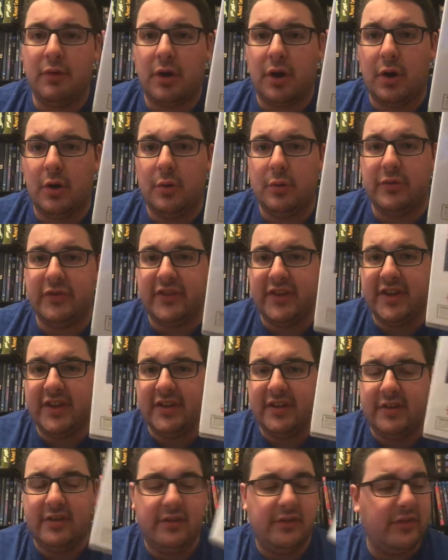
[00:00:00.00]
it goes
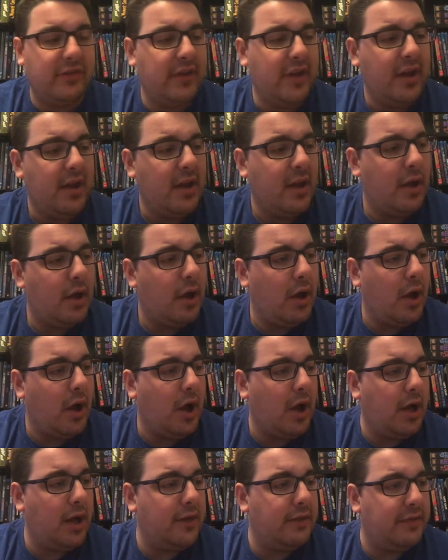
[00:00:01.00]
is
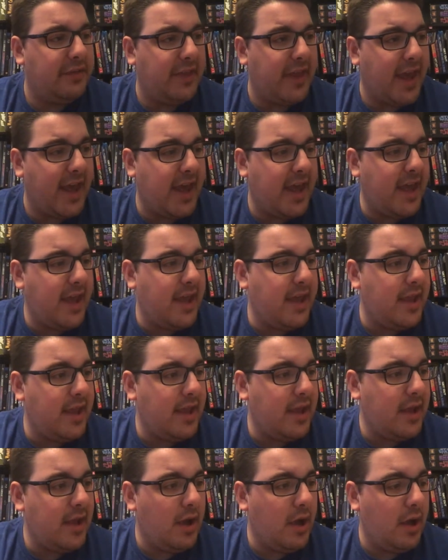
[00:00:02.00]

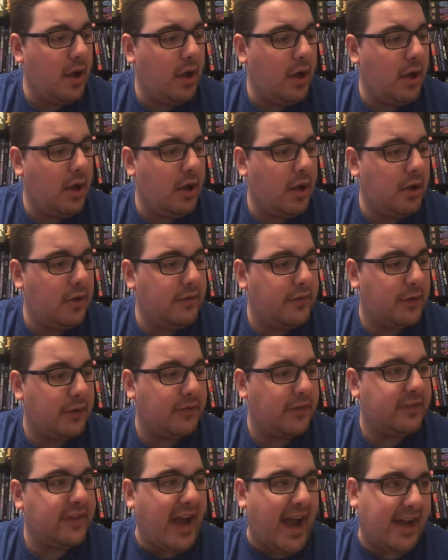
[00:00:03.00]
there's
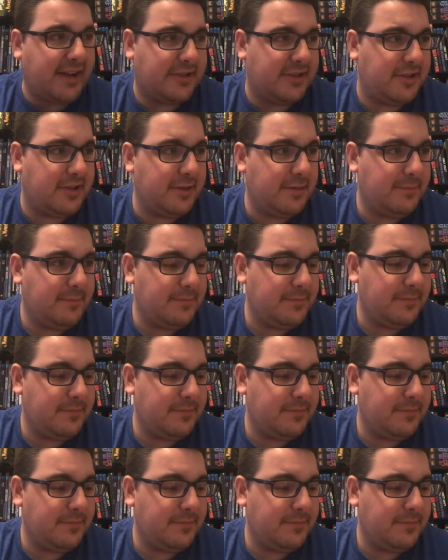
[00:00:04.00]
a doctor,